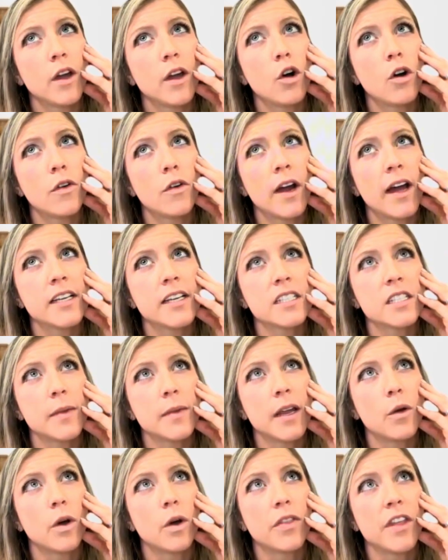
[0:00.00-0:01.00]

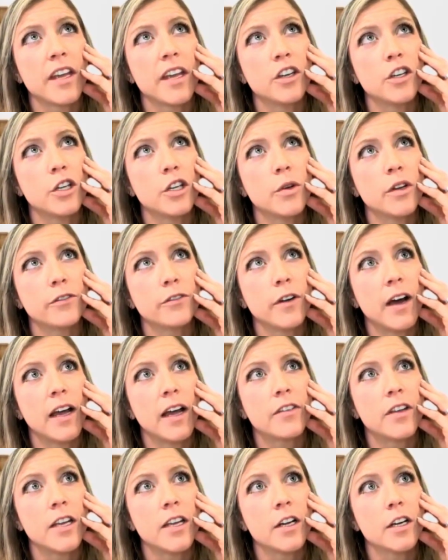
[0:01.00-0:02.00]
overestimate what they can do in
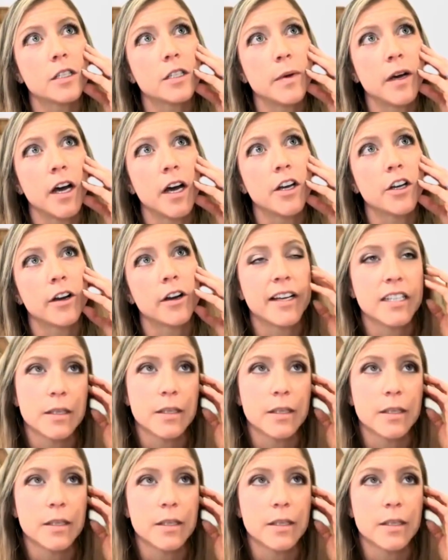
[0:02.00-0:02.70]
5 years, but underestimate